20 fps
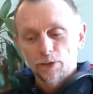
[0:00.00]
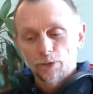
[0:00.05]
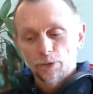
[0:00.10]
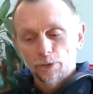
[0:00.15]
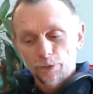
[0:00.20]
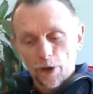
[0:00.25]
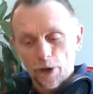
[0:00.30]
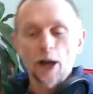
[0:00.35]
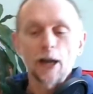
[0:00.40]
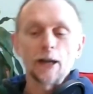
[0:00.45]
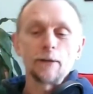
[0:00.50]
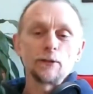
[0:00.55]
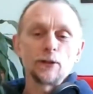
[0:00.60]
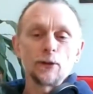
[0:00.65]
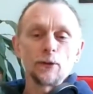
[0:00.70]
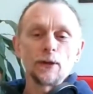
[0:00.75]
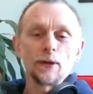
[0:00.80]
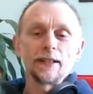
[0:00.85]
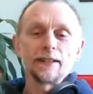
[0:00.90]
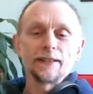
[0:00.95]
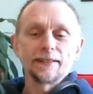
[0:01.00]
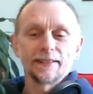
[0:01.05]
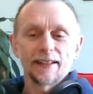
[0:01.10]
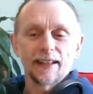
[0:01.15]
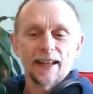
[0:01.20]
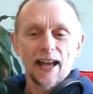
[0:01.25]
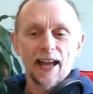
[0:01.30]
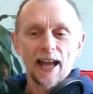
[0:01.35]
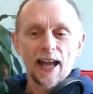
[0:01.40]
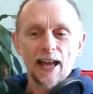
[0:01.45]
vibe to it.
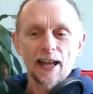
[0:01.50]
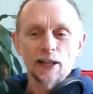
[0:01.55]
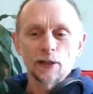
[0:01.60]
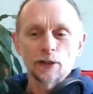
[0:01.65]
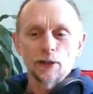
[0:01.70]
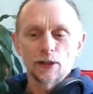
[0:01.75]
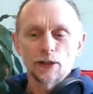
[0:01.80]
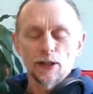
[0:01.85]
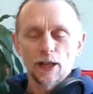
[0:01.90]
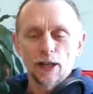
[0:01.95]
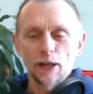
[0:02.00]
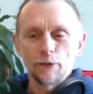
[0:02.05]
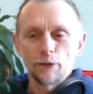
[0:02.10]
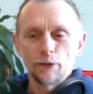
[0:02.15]
And if